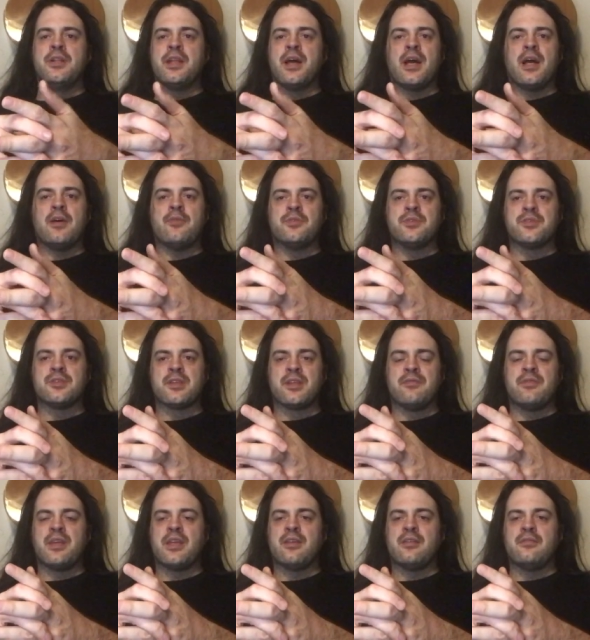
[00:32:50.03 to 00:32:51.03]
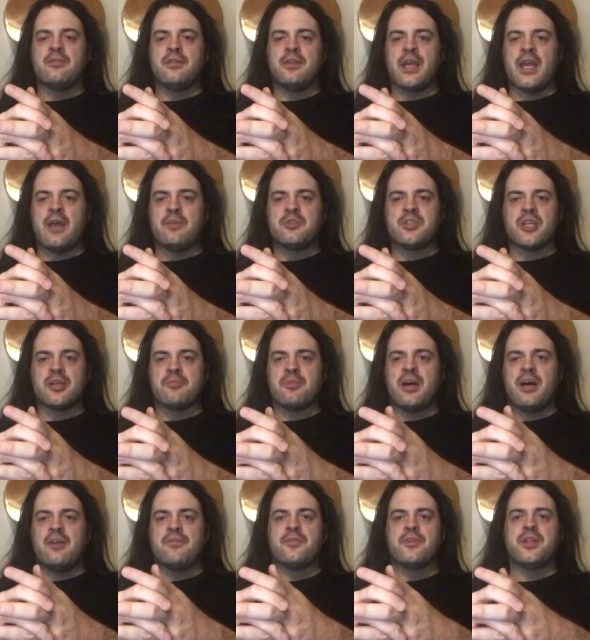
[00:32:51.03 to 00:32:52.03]
not was living in abject
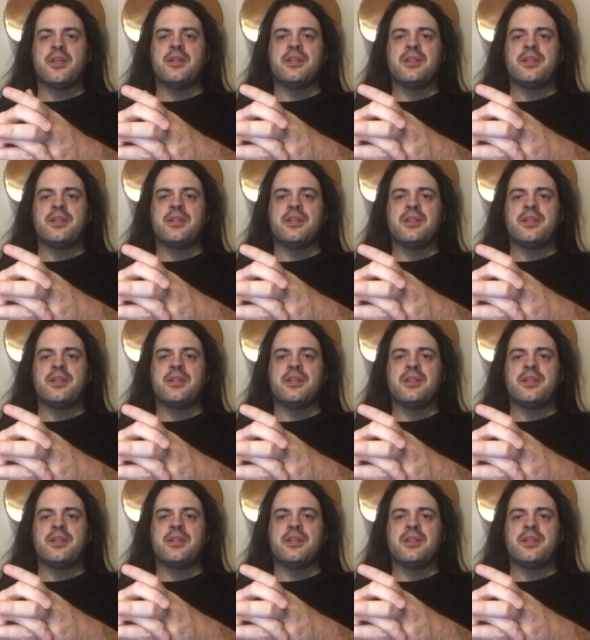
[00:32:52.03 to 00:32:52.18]
poverty,